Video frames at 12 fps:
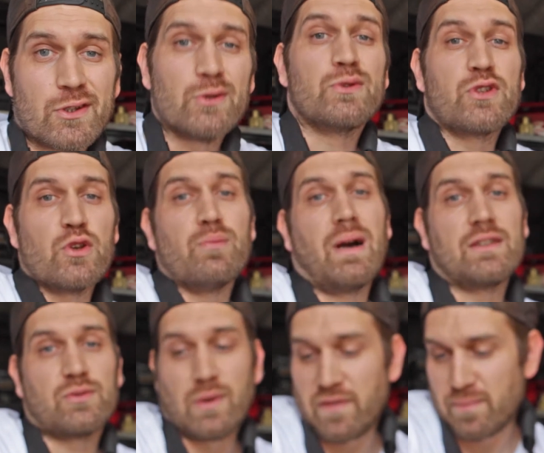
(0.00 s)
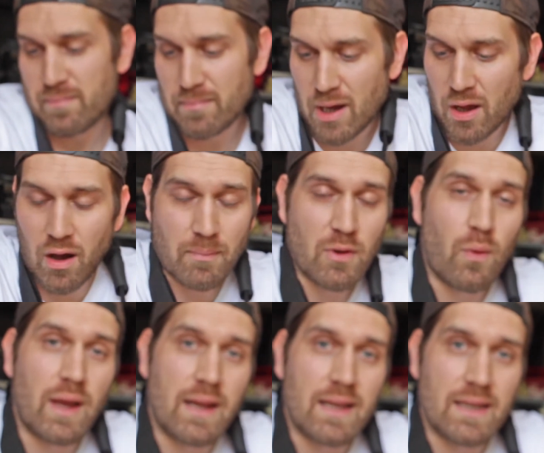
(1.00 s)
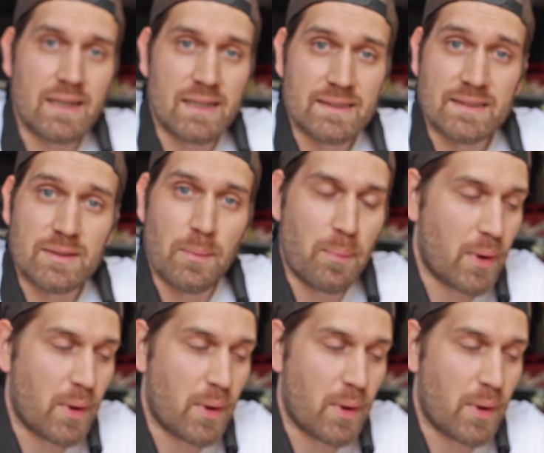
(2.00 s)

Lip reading: do too much with my arm the way that it is,